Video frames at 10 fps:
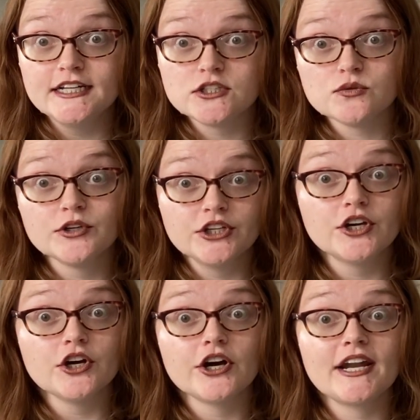It's really
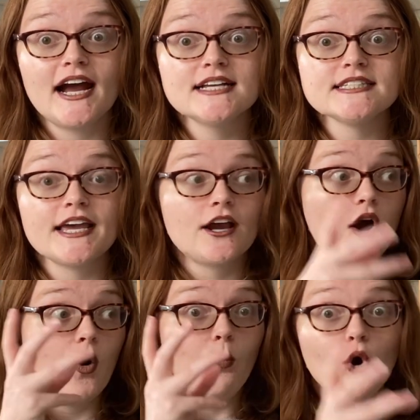good as like
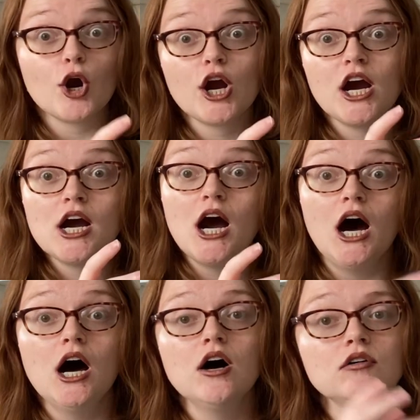a work
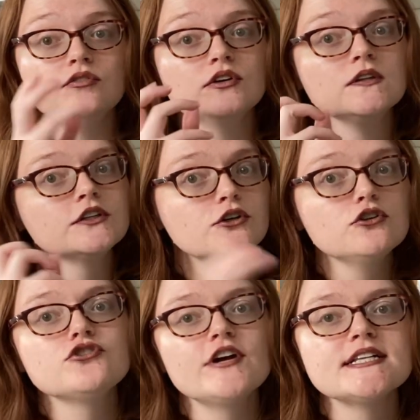of
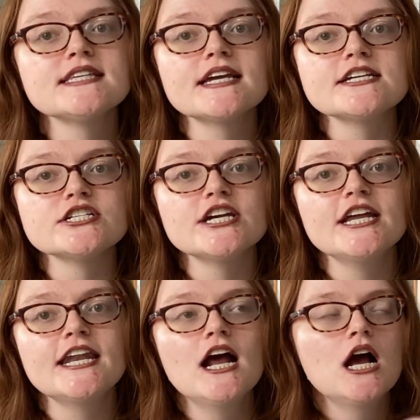literal
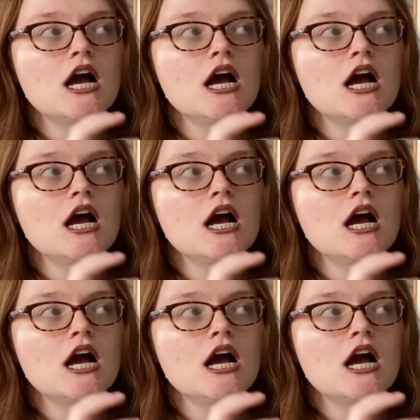translation,